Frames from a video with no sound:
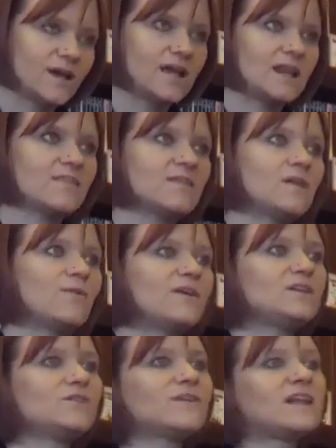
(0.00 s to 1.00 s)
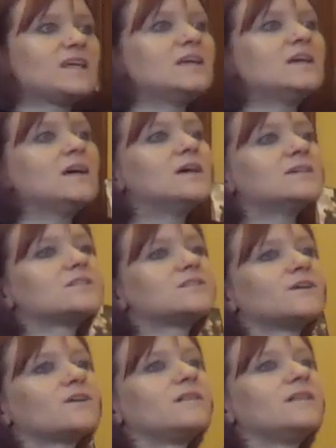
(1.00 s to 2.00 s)
Great. And then when you're ready,
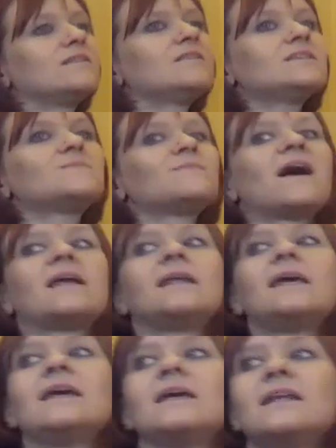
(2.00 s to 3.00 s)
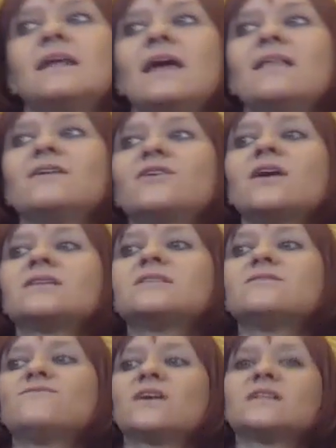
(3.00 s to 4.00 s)
circling the spine. Inhale across
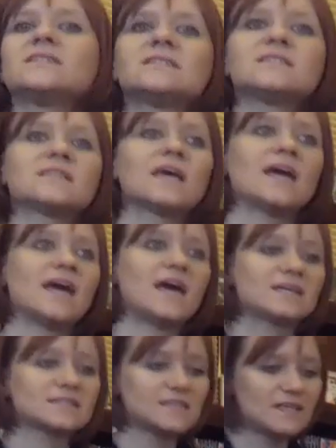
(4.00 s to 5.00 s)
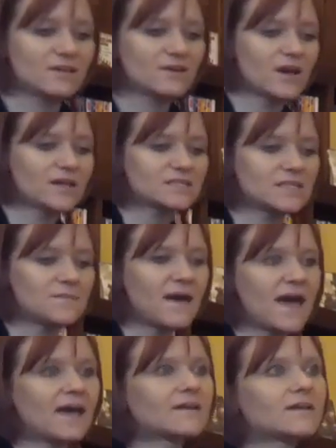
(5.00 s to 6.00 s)
the front, exhale across the
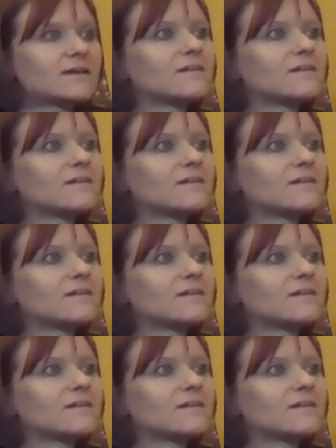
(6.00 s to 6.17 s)
back.